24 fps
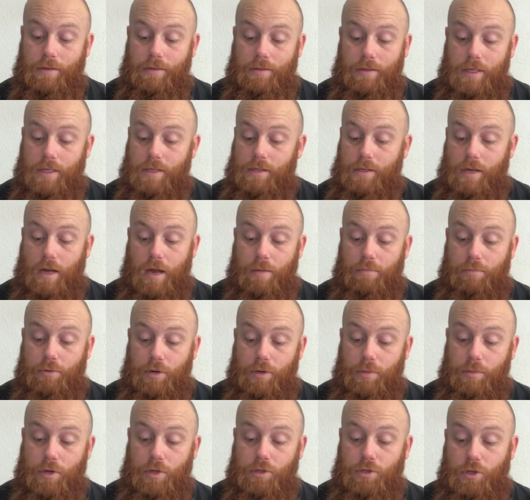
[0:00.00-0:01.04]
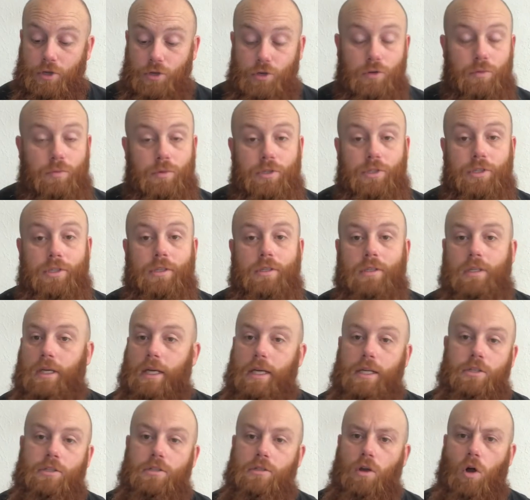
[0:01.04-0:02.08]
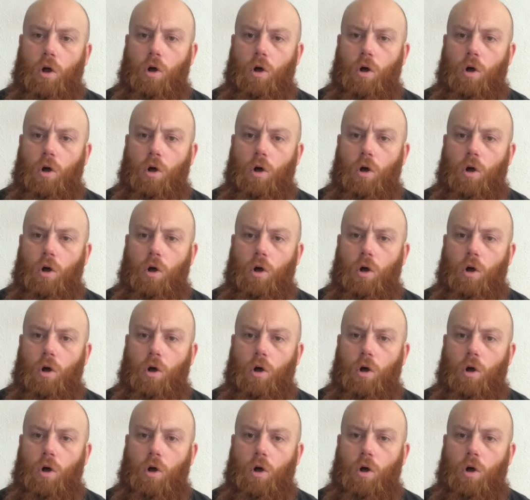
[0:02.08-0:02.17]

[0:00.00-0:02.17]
These are pretty much the human shield against